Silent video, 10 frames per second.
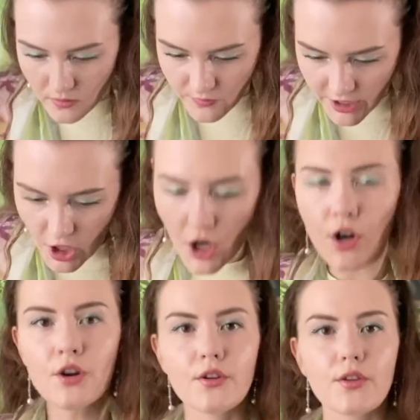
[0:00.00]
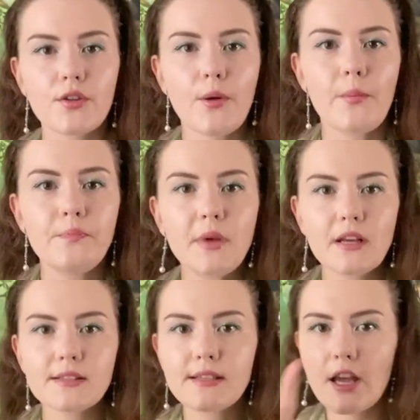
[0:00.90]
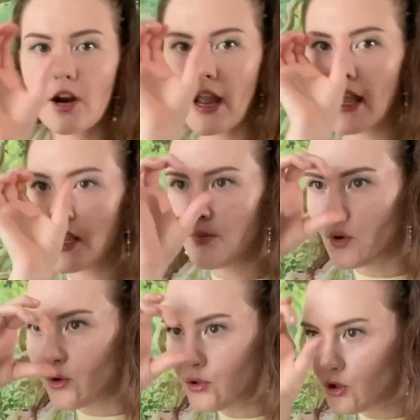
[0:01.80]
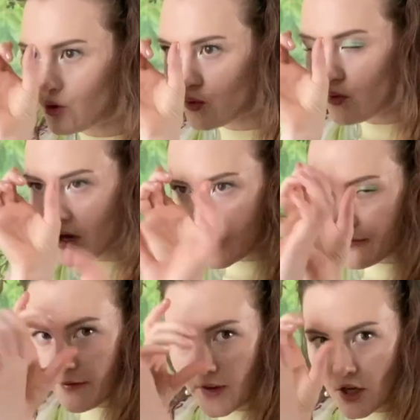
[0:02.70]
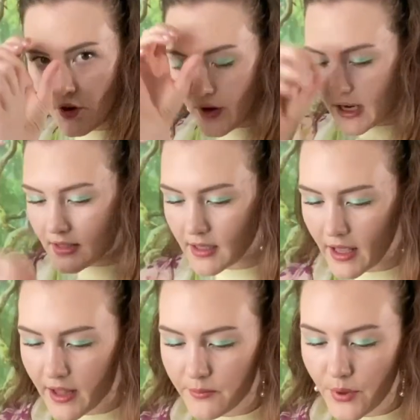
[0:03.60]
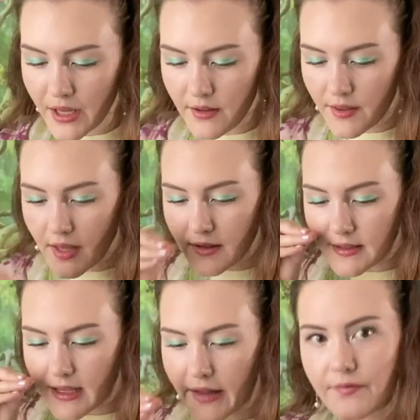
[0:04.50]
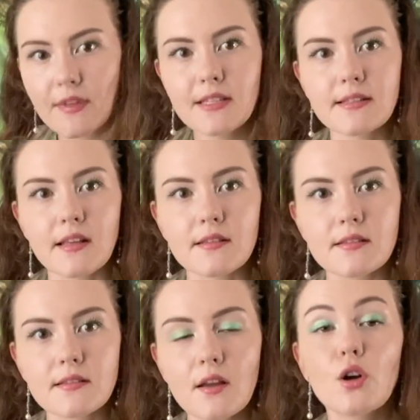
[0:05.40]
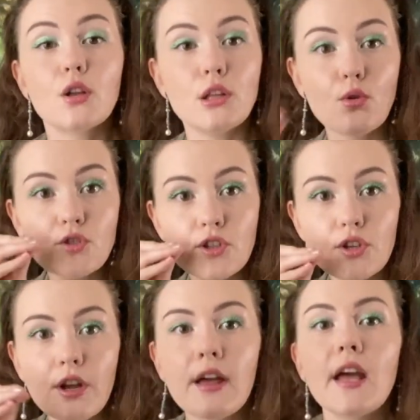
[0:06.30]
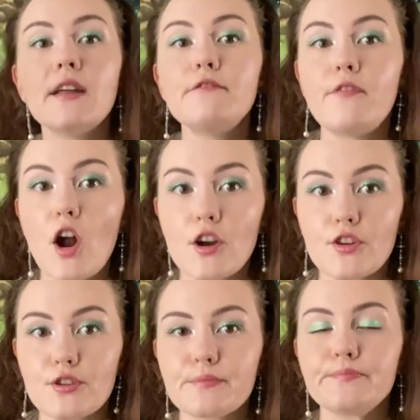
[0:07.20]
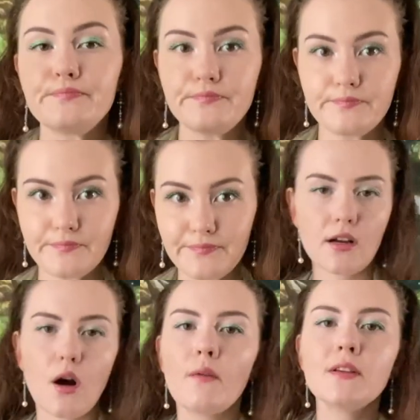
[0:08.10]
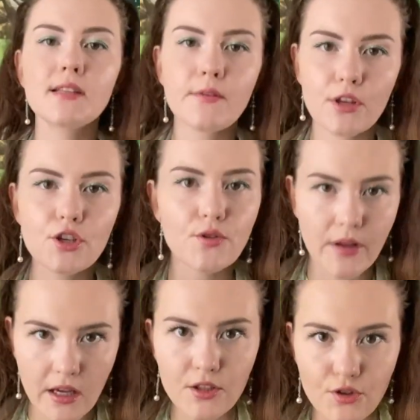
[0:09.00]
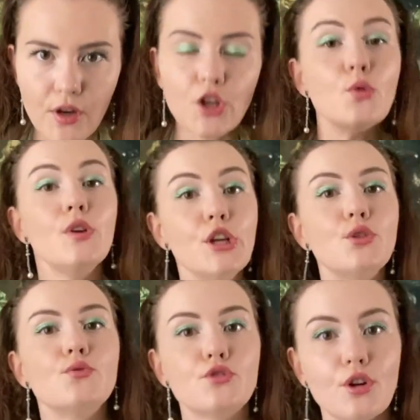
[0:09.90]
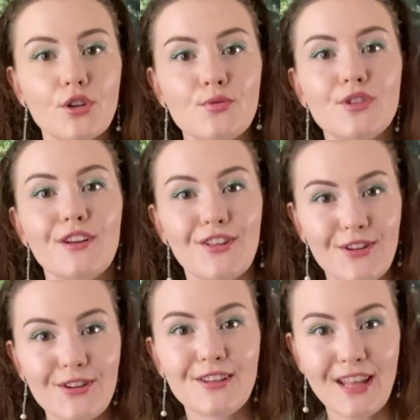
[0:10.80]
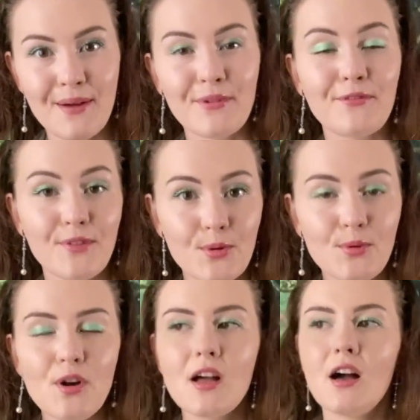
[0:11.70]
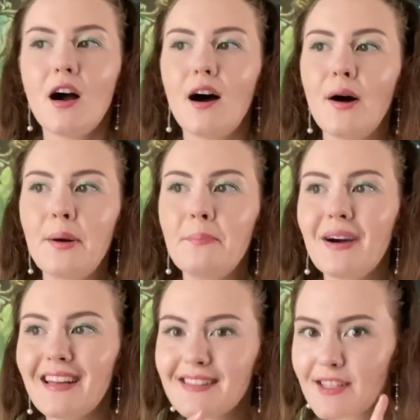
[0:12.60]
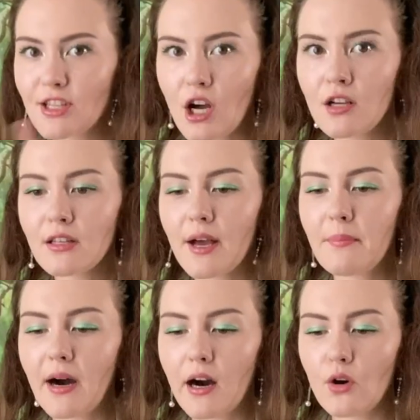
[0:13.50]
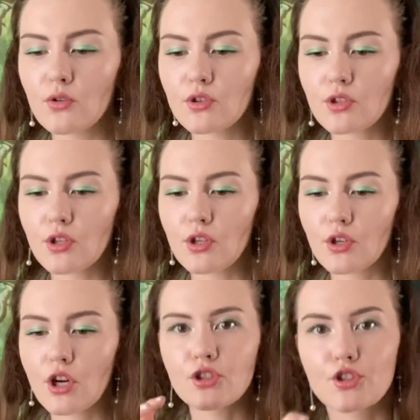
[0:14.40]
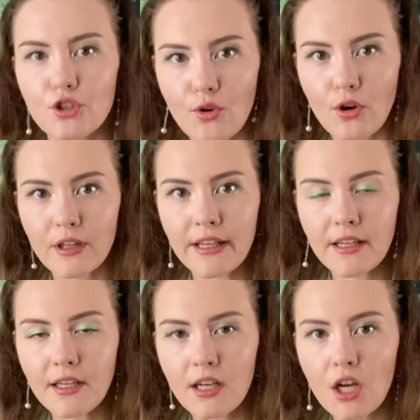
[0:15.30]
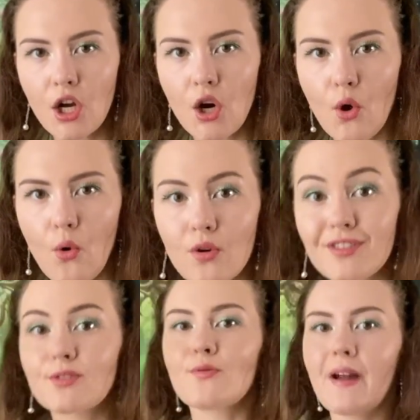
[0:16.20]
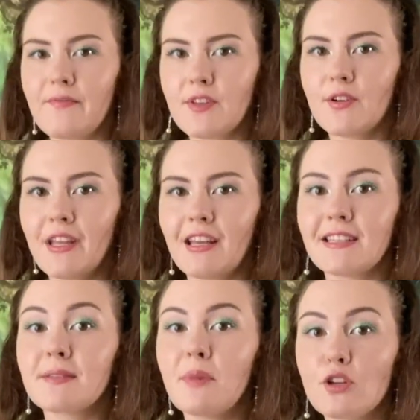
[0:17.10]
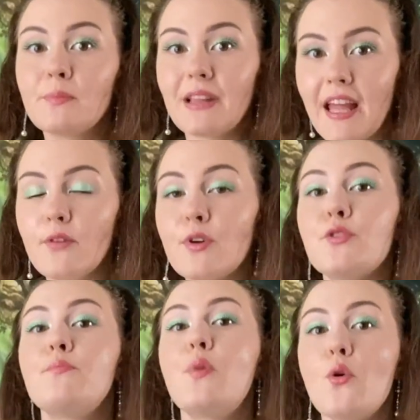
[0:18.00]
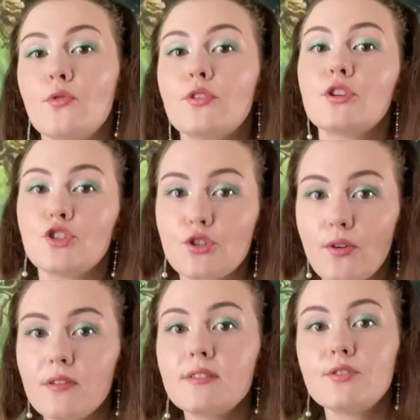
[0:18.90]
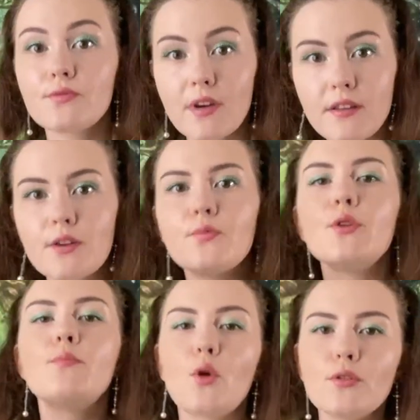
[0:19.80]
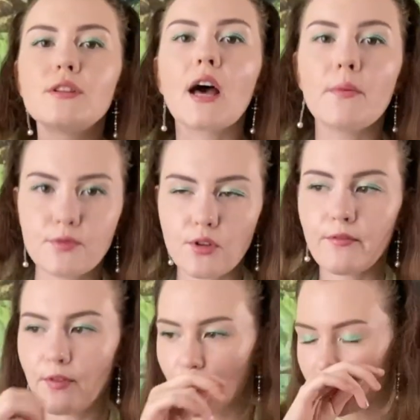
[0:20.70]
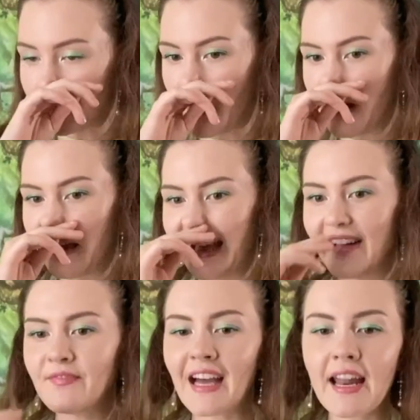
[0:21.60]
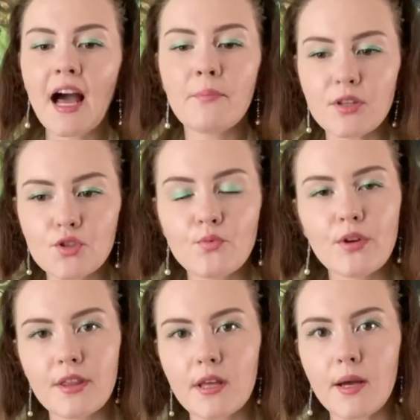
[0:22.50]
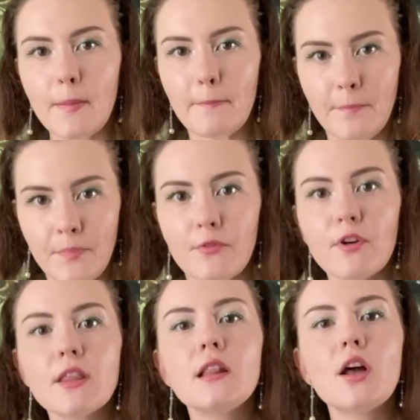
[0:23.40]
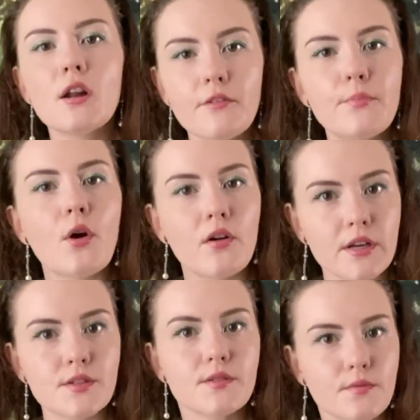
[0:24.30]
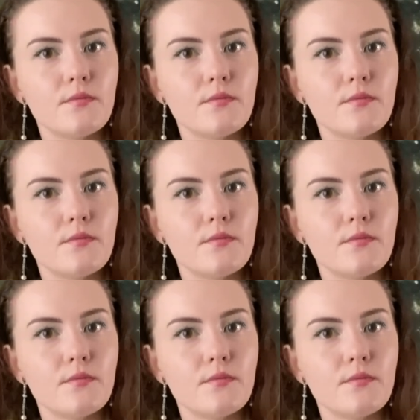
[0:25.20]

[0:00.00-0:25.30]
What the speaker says: the earth? Because they are able to configure and bring things in distance, closer and farther. Obviously with Sri Yantra, you need to start using a third type of view, but it's not about controlling or surrendering. It's about playing with both, control and surrender with both types of views. And that happens with a lot of progress